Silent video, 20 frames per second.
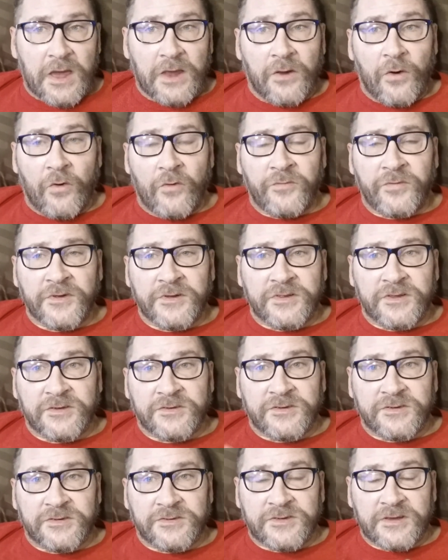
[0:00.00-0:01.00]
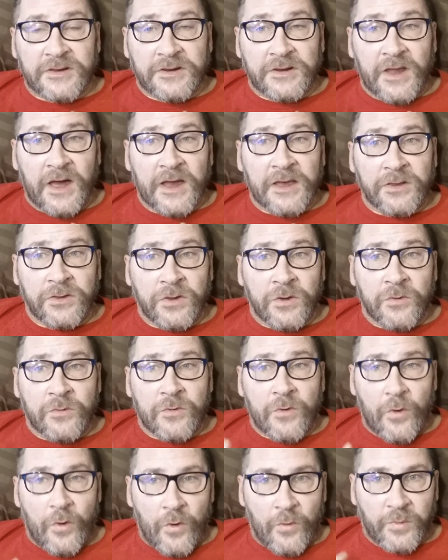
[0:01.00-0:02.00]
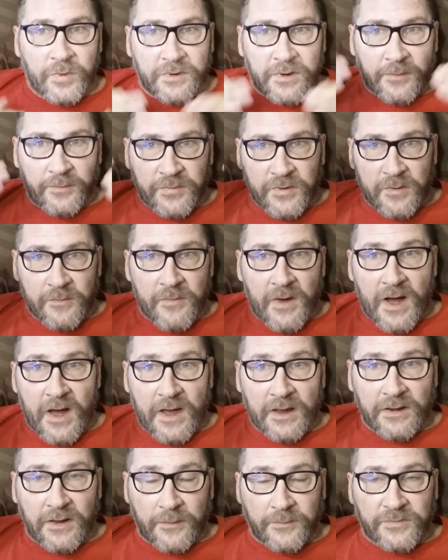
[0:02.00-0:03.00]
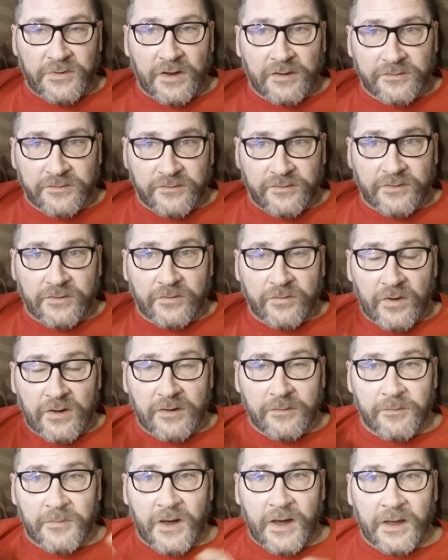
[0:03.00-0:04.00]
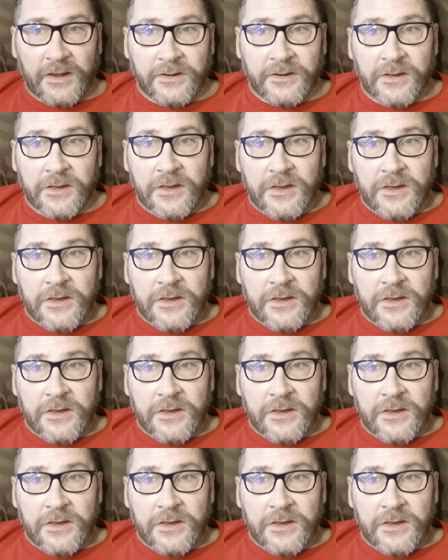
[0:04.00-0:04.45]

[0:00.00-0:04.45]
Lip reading: And hopefully this has enlightened you, opened up your mind, objective and creative mind,